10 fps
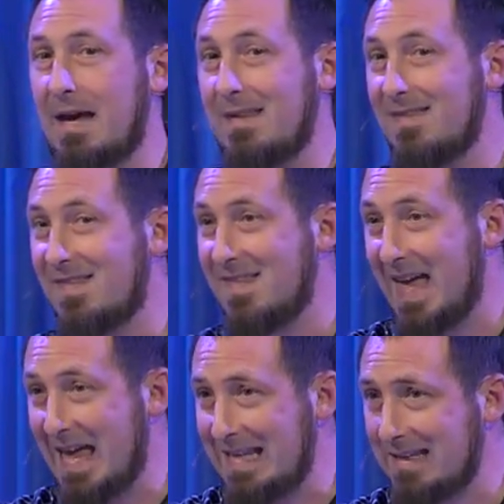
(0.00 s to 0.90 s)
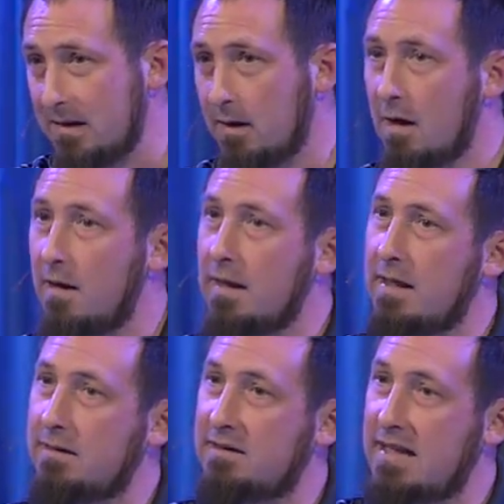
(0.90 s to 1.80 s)
And then
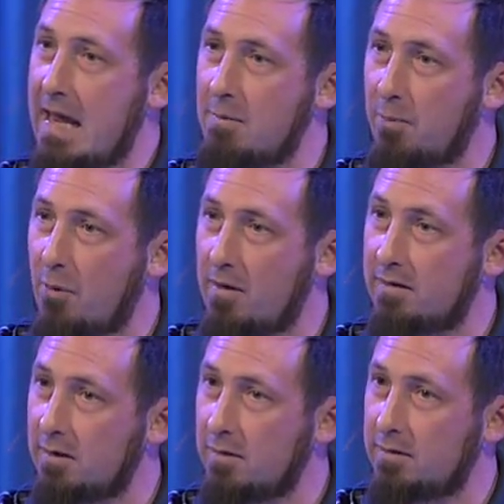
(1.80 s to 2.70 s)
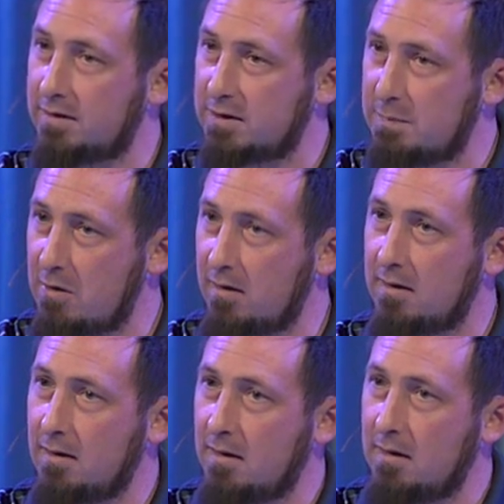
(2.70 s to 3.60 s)
it came upon the, the Spirit,
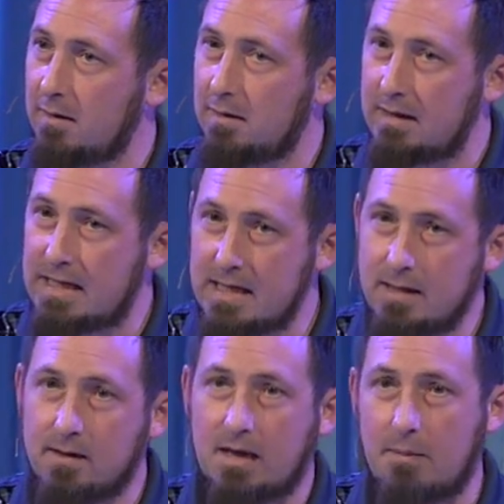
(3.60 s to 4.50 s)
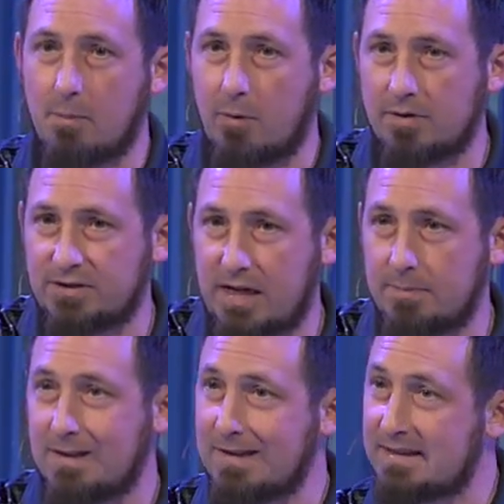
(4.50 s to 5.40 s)
he came upon
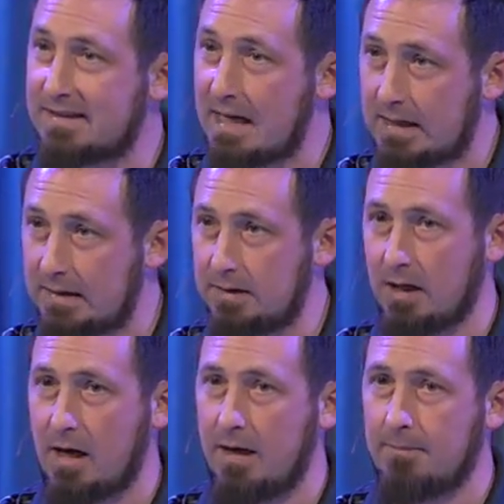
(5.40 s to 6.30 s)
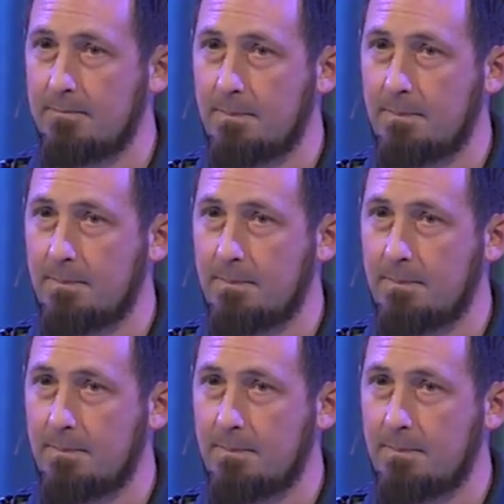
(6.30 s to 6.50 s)
Samson a second time